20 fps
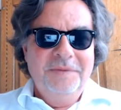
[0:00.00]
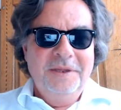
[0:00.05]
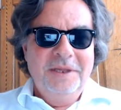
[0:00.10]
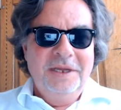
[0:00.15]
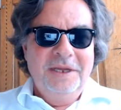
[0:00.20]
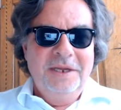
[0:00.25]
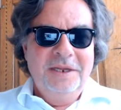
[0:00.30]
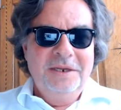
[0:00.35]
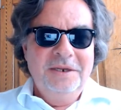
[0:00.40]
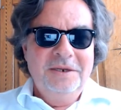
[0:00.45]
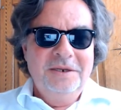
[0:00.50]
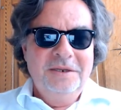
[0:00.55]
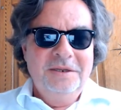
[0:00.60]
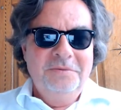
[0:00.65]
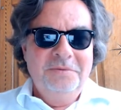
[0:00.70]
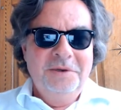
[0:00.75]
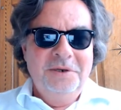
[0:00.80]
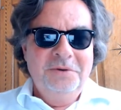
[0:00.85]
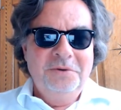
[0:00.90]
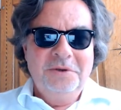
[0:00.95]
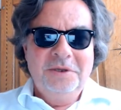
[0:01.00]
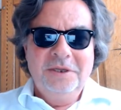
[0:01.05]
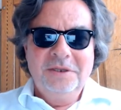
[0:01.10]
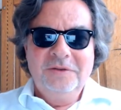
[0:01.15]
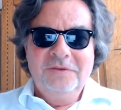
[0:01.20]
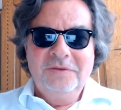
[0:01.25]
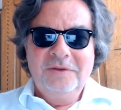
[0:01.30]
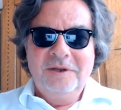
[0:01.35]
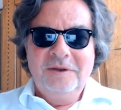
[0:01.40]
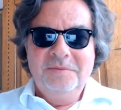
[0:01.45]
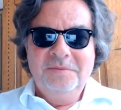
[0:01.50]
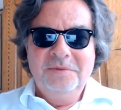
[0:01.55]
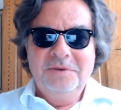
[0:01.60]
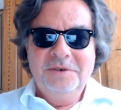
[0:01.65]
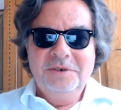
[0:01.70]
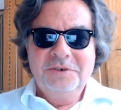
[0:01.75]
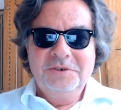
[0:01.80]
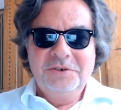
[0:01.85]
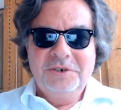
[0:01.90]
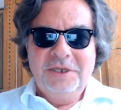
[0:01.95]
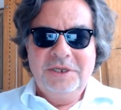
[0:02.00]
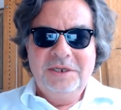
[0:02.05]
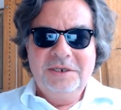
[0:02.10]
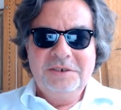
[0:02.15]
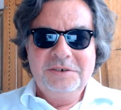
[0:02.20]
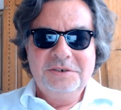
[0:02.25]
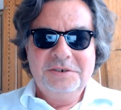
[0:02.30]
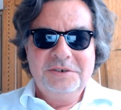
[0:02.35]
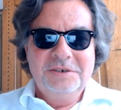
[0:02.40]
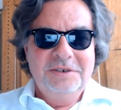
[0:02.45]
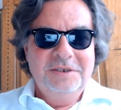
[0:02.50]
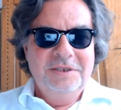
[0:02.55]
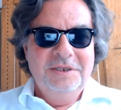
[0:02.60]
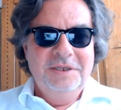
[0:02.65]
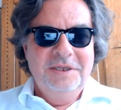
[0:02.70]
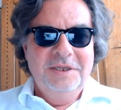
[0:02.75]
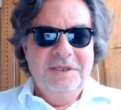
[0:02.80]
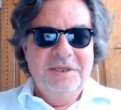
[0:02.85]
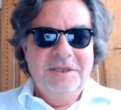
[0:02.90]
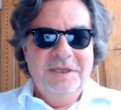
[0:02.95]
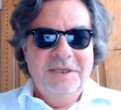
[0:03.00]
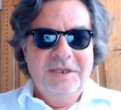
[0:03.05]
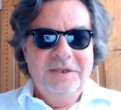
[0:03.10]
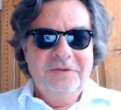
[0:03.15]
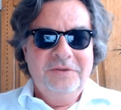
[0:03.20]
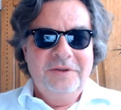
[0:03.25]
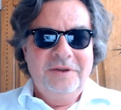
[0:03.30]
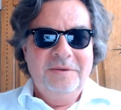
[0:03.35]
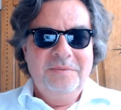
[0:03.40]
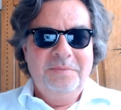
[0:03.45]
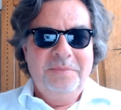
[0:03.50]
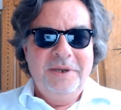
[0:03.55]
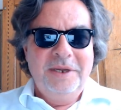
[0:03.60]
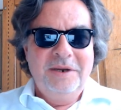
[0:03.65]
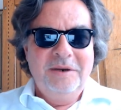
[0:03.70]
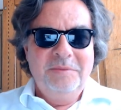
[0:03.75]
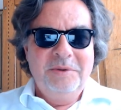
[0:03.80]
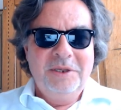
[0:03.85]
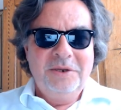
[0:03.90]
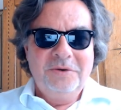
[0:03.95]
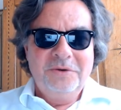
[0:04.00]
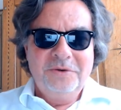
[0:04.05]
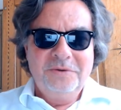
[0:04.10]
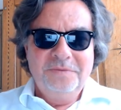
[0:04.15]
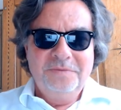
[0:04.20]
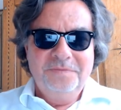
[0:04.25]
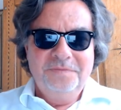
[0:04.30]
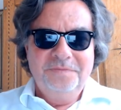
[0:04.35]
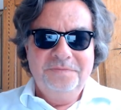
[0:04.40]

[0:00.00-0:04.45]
and we look at some change in some parameter.